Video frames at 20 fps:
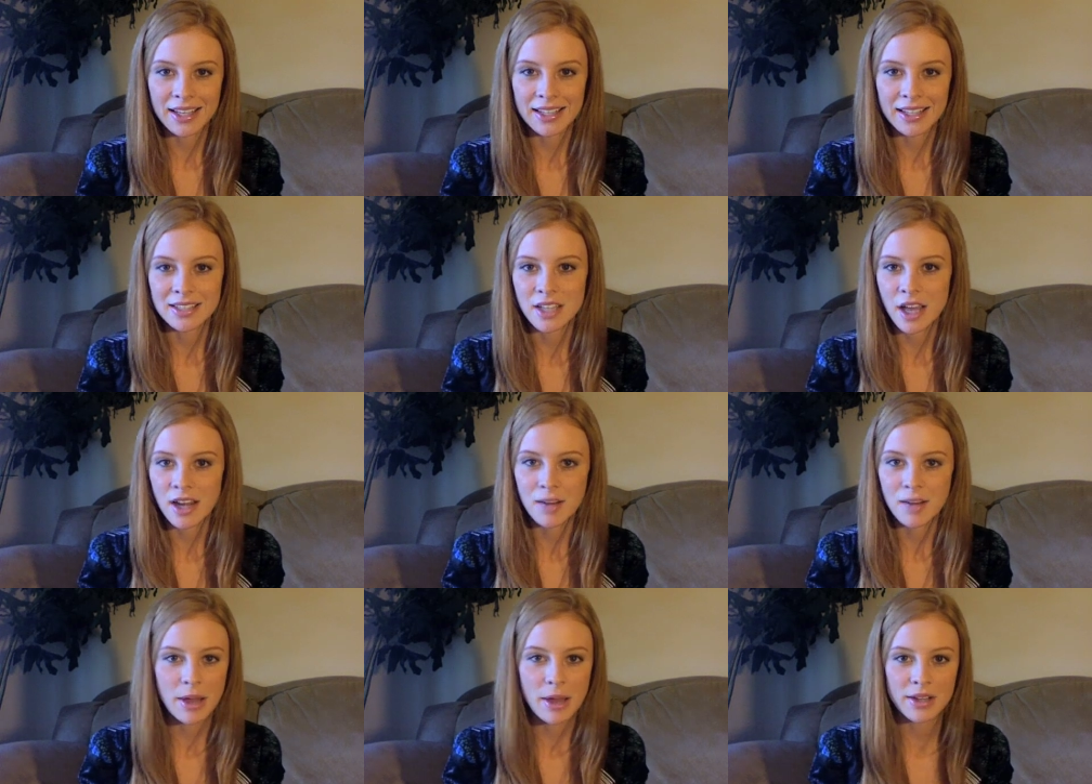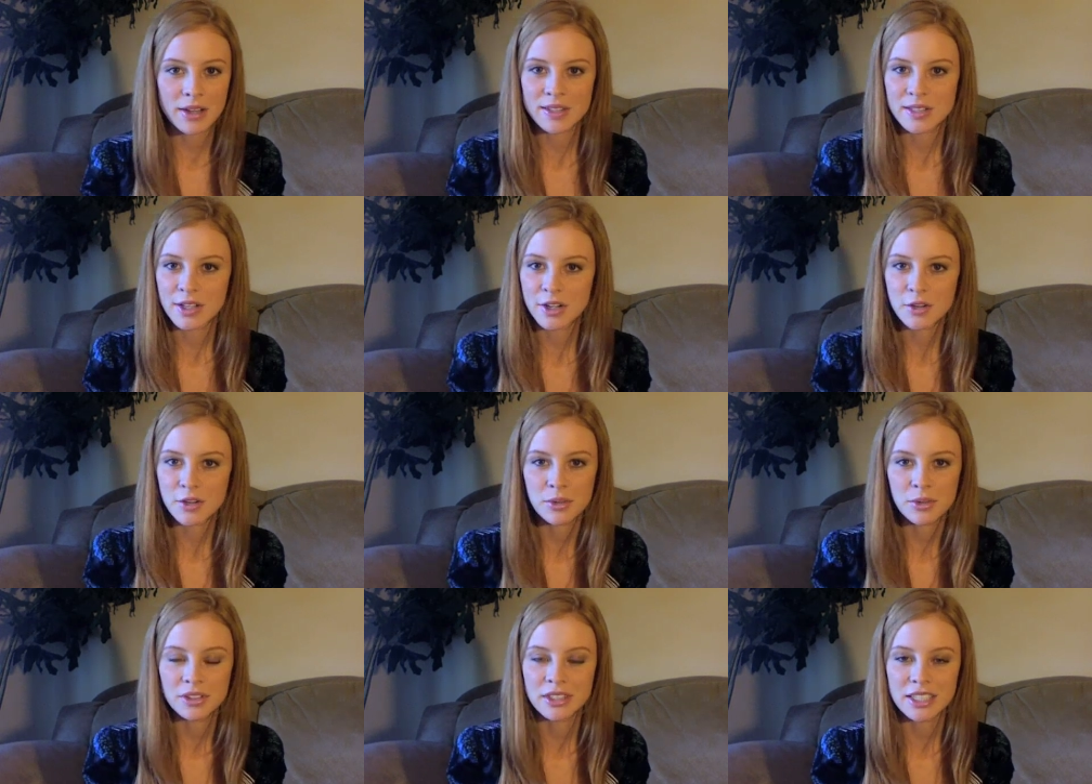It's not about a
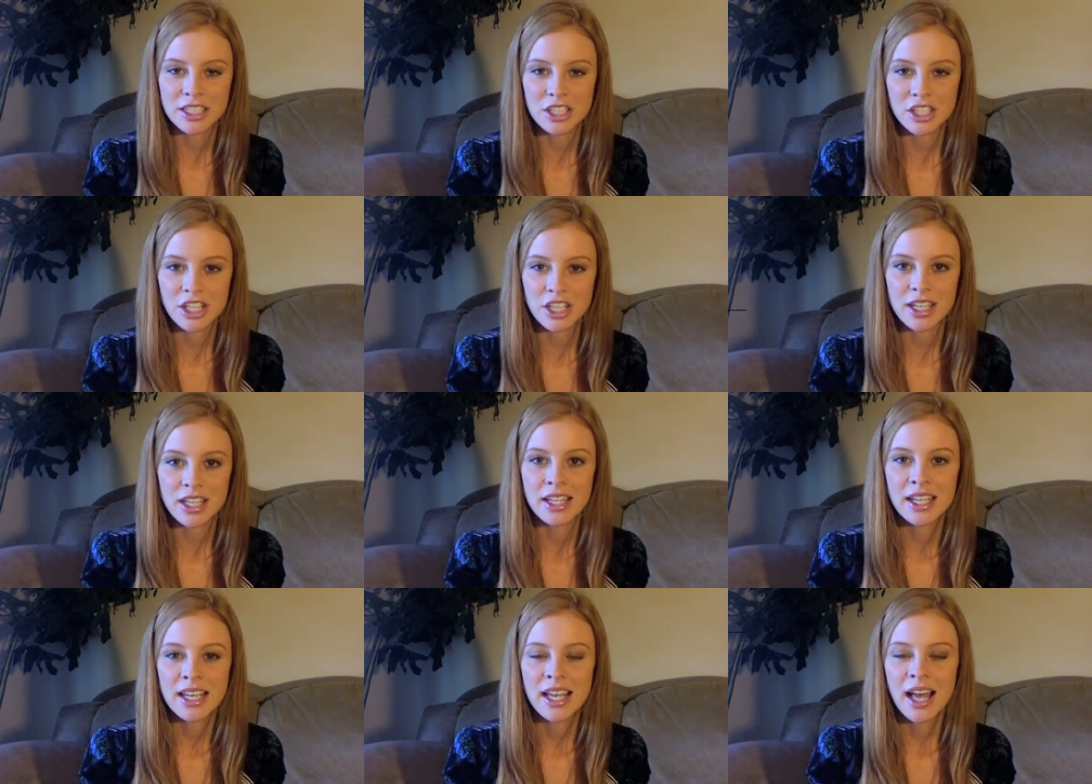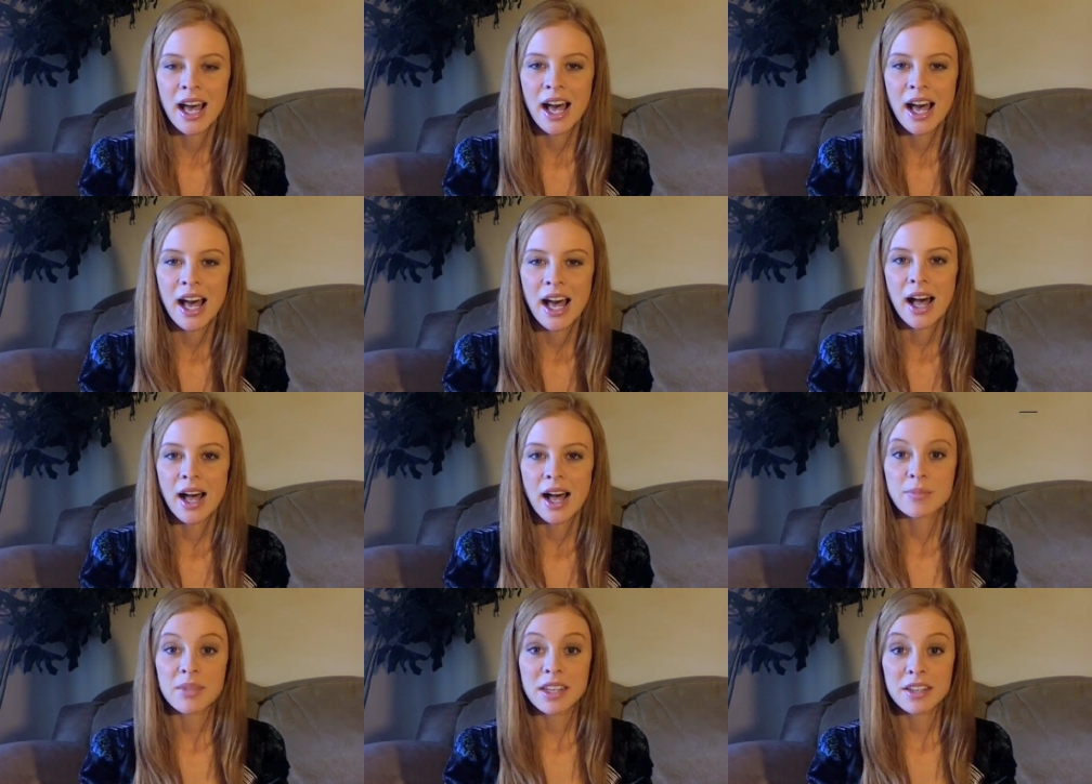certain religion.
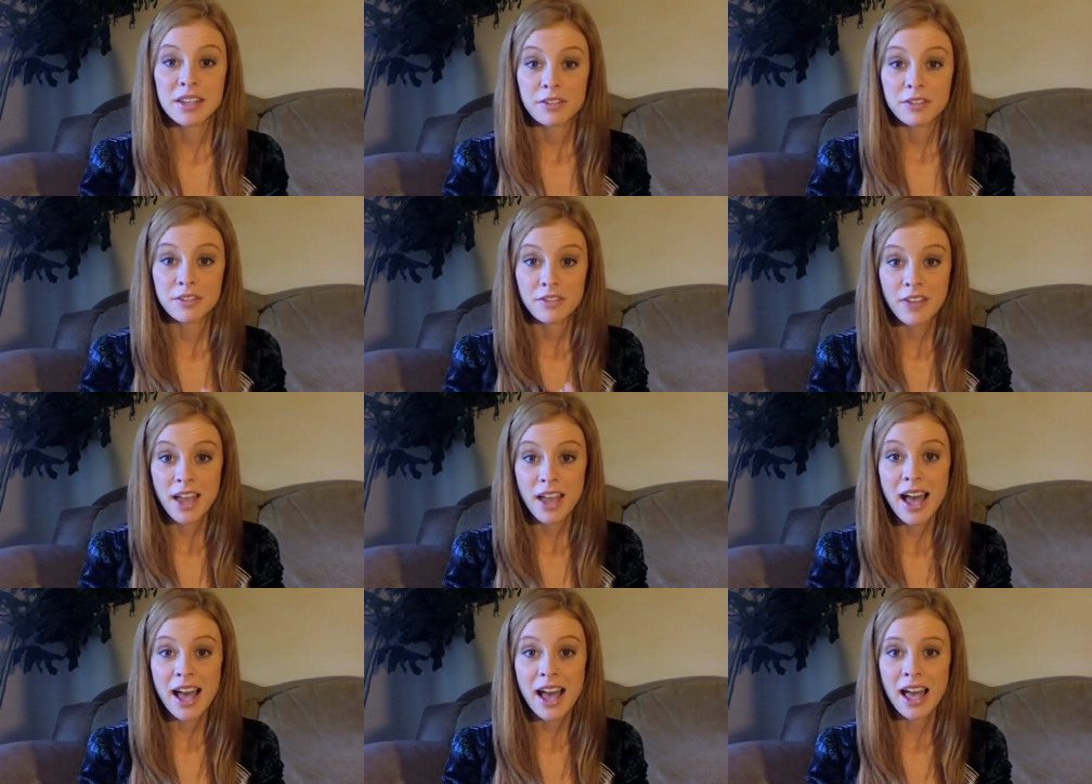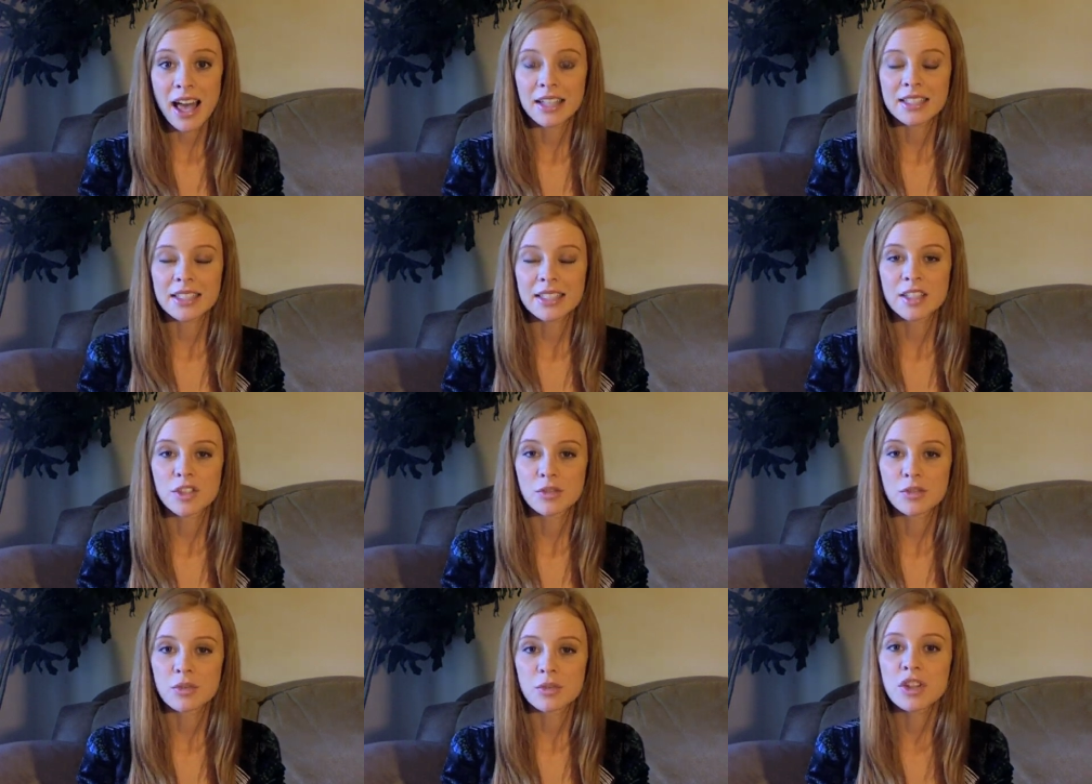Um, in fact,
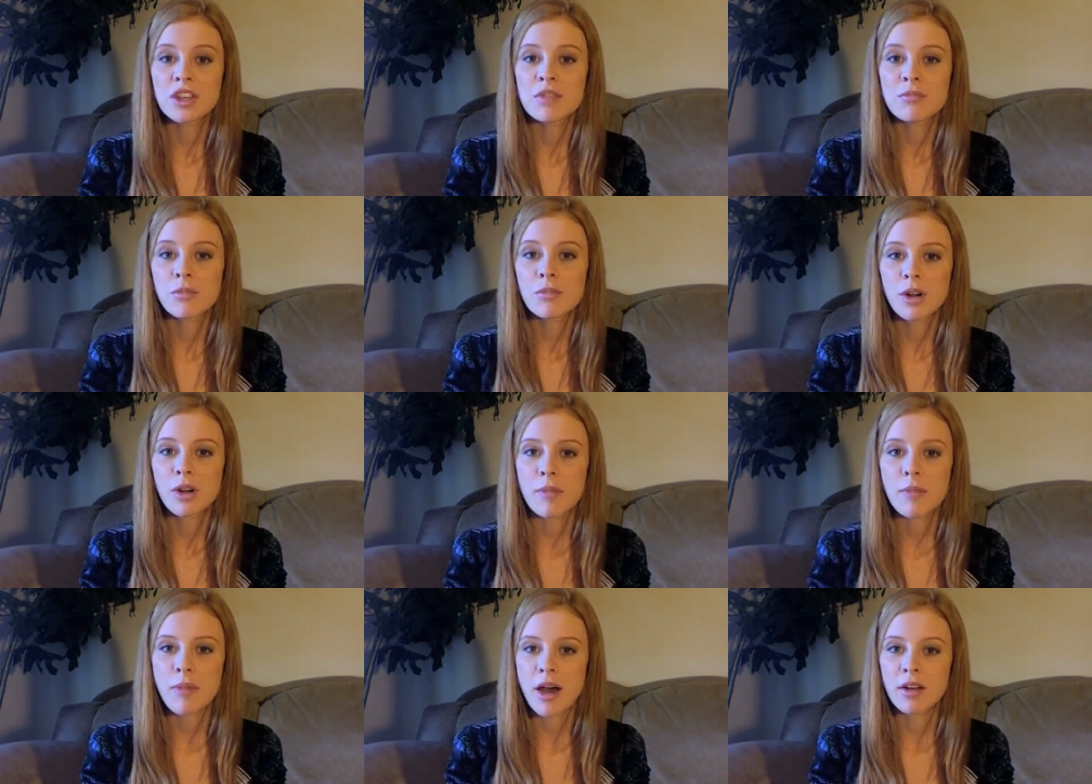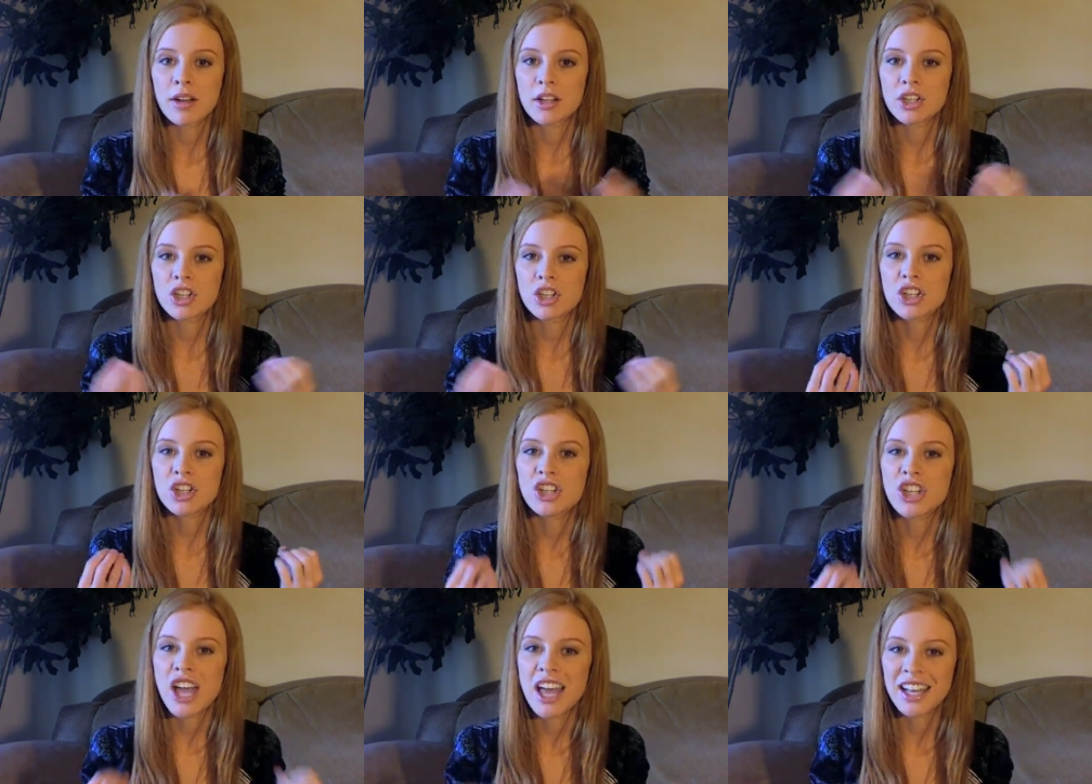it's really more about a
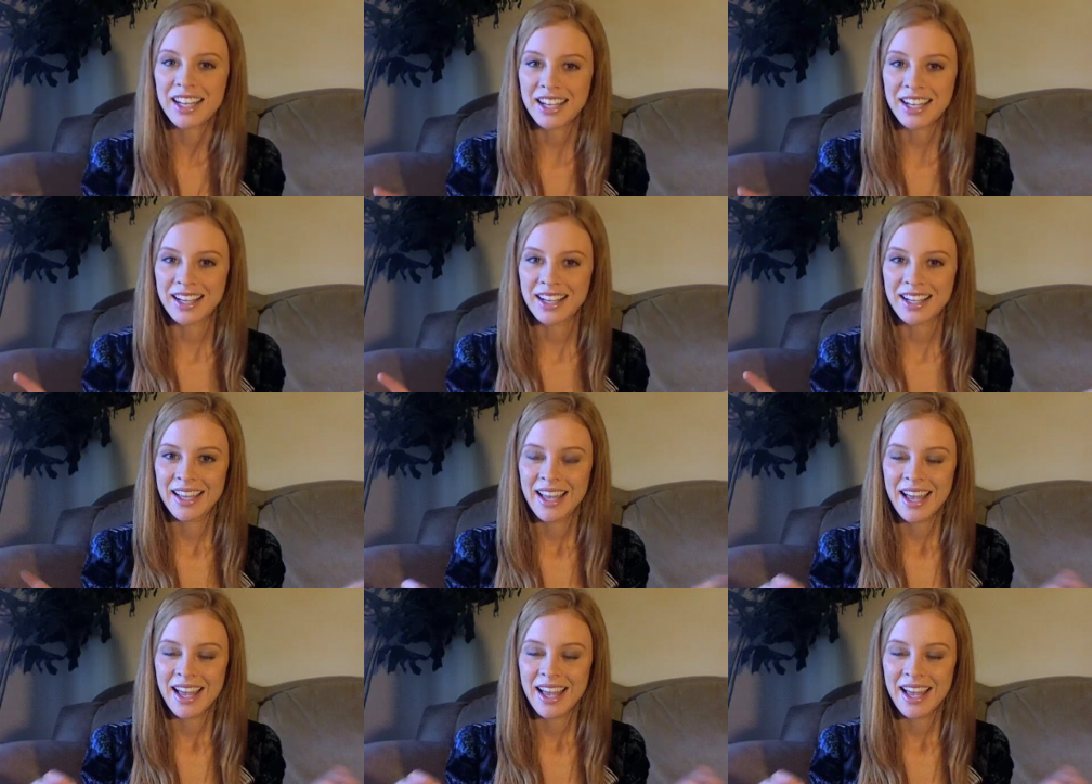shedding,